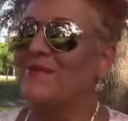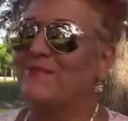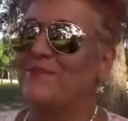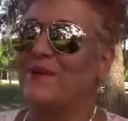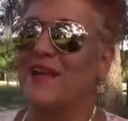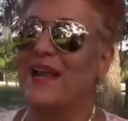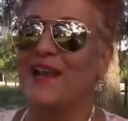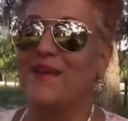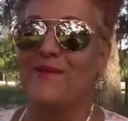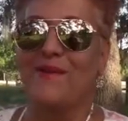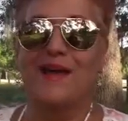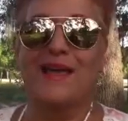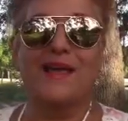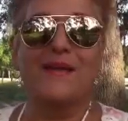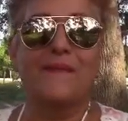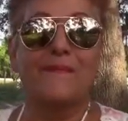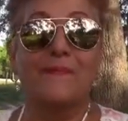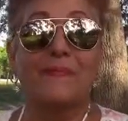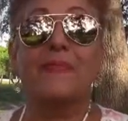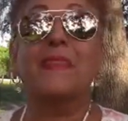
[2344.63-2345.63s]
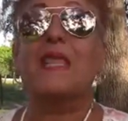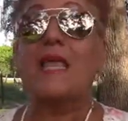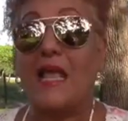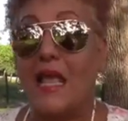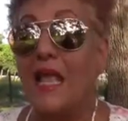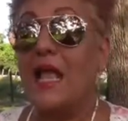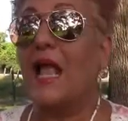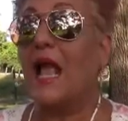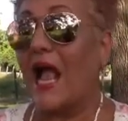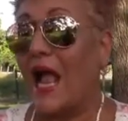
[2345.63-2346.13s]
But anyway,
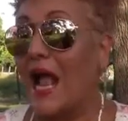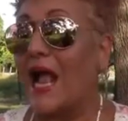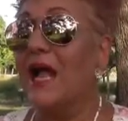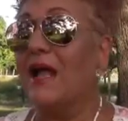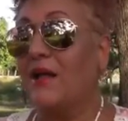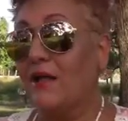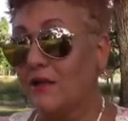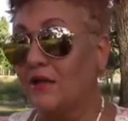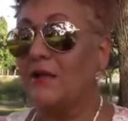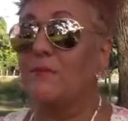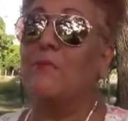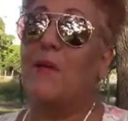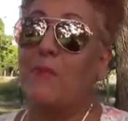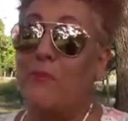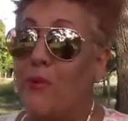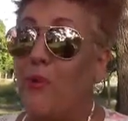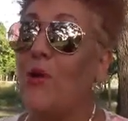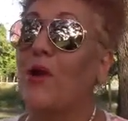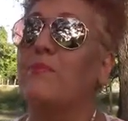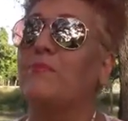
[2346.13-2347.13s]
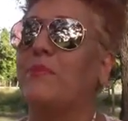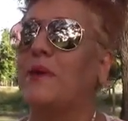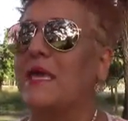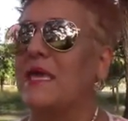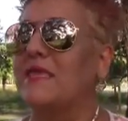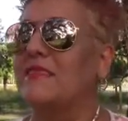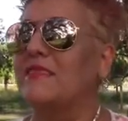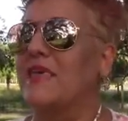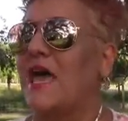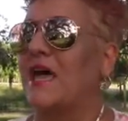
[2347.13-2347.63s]
my point
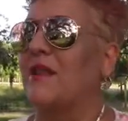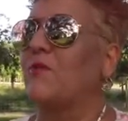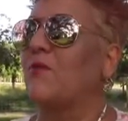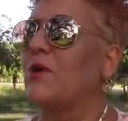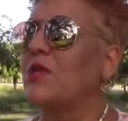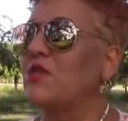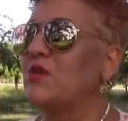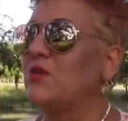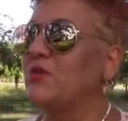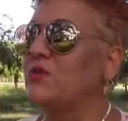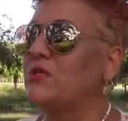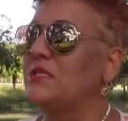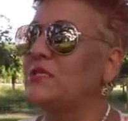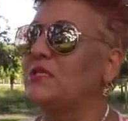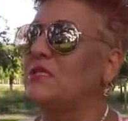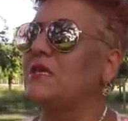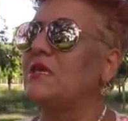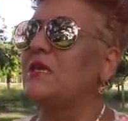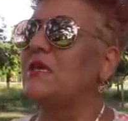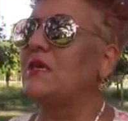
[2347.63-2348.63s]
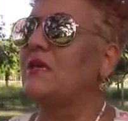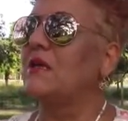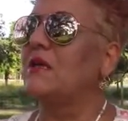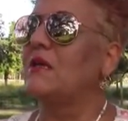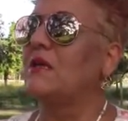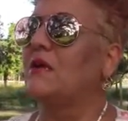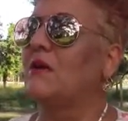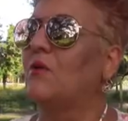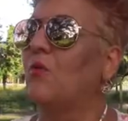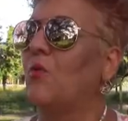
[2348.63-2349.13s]
being that when you see
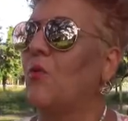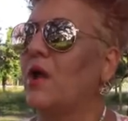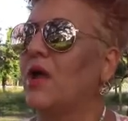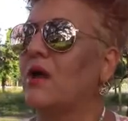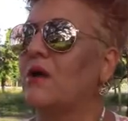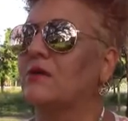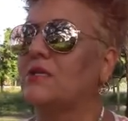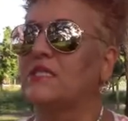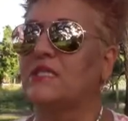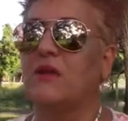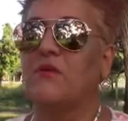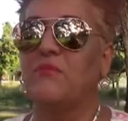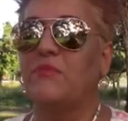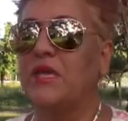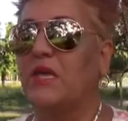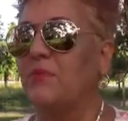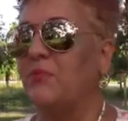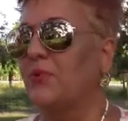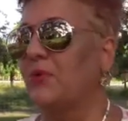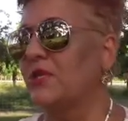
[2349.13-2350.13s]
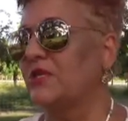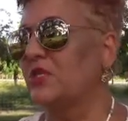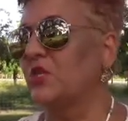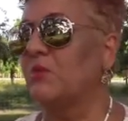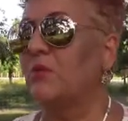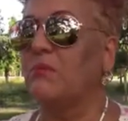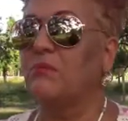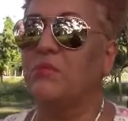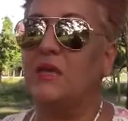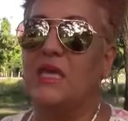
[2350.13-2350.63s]
where some people as
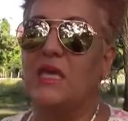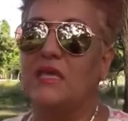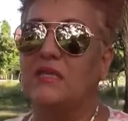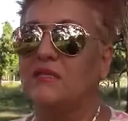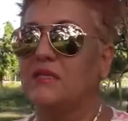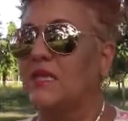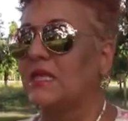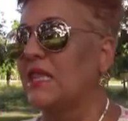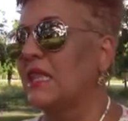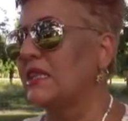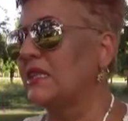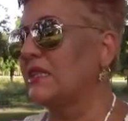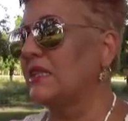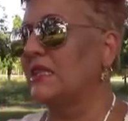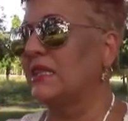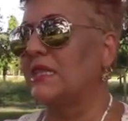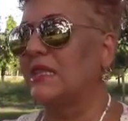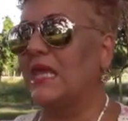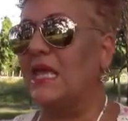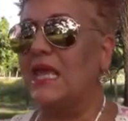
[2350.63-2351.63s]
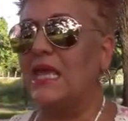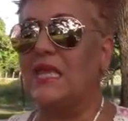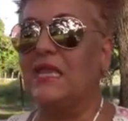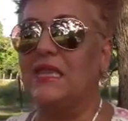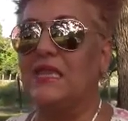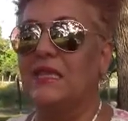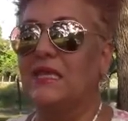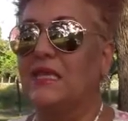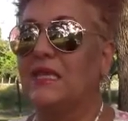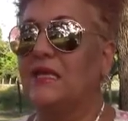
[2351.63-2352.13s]
human beings, they
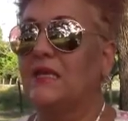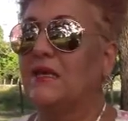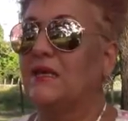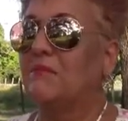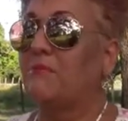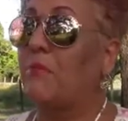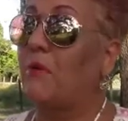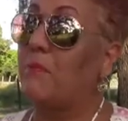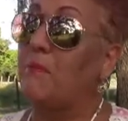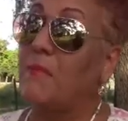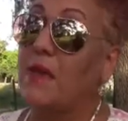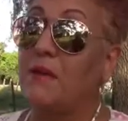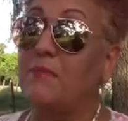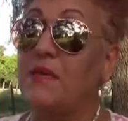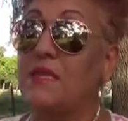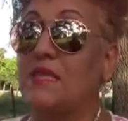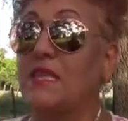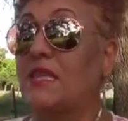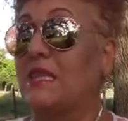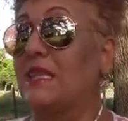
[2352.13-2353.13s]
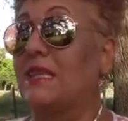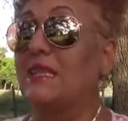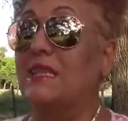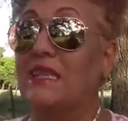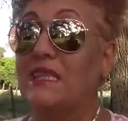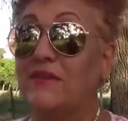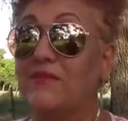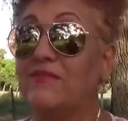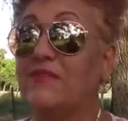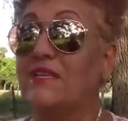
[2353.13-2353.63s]
maybe
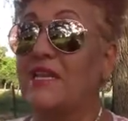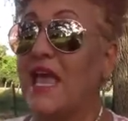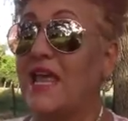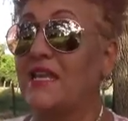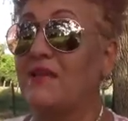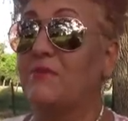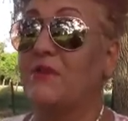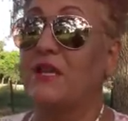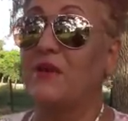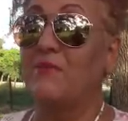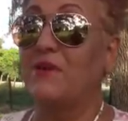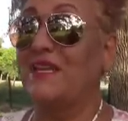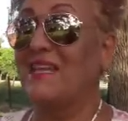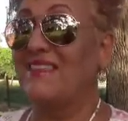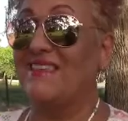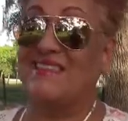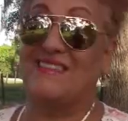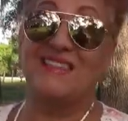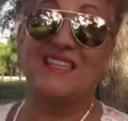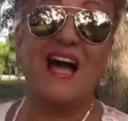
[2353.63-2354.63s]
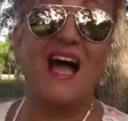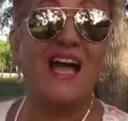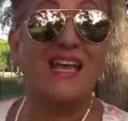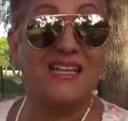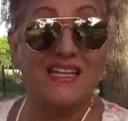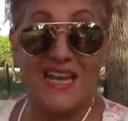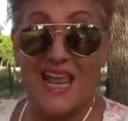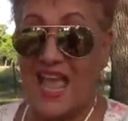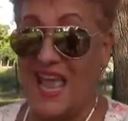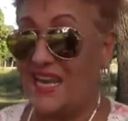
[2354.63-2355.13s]
lived in anonymity, they died
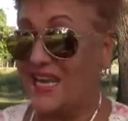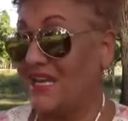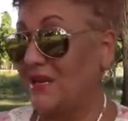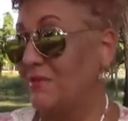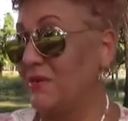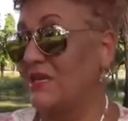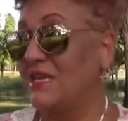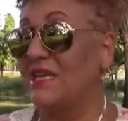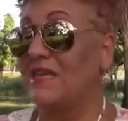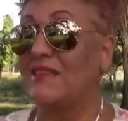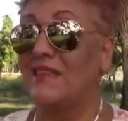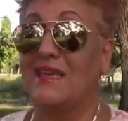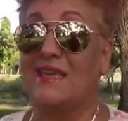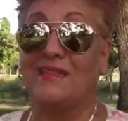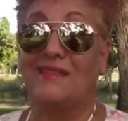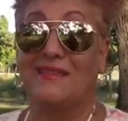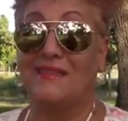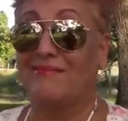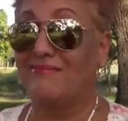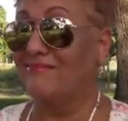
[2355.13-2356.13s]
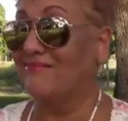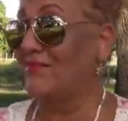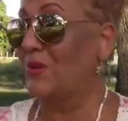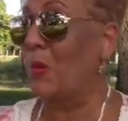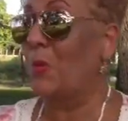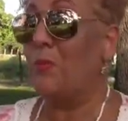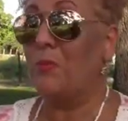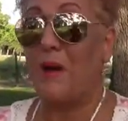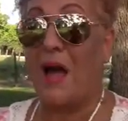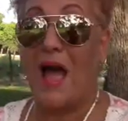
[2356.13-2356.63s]
in anonymity,
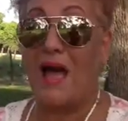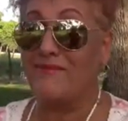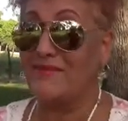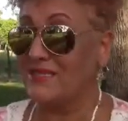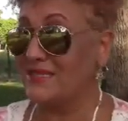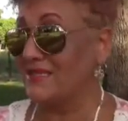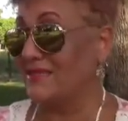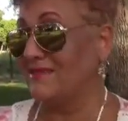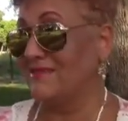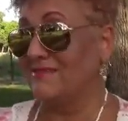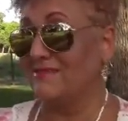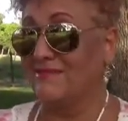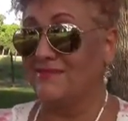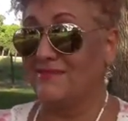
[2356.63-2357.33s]
obviously